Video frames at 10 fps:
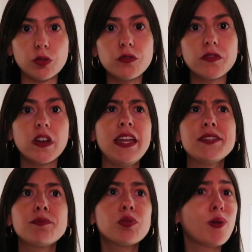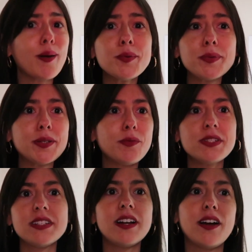move. It probably
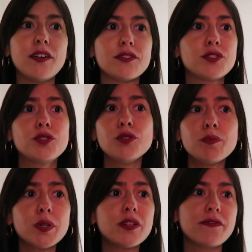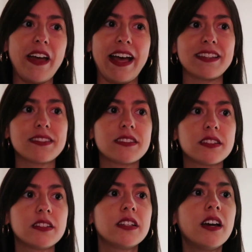wasn't a super fast
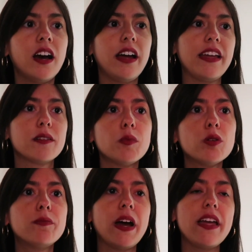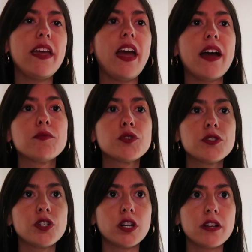animal, but I'm
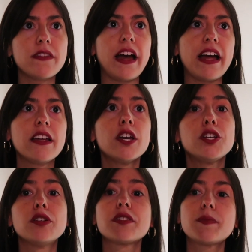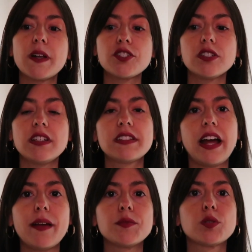sure that, you know, especially in
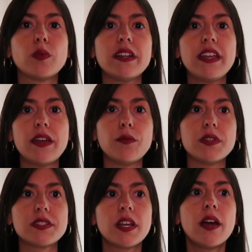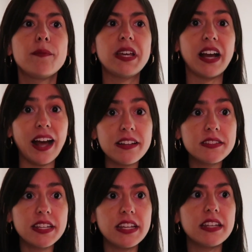times when it was being
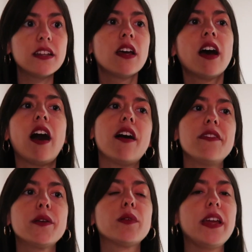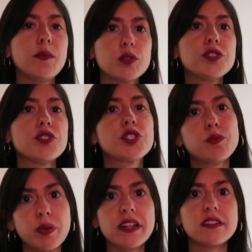hunted, they were able to
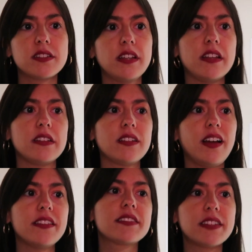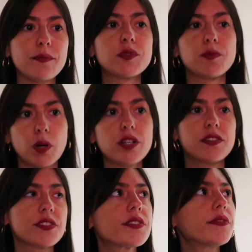sprint in some
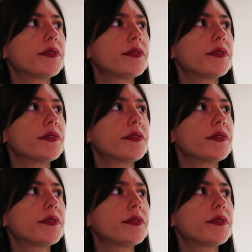spurts.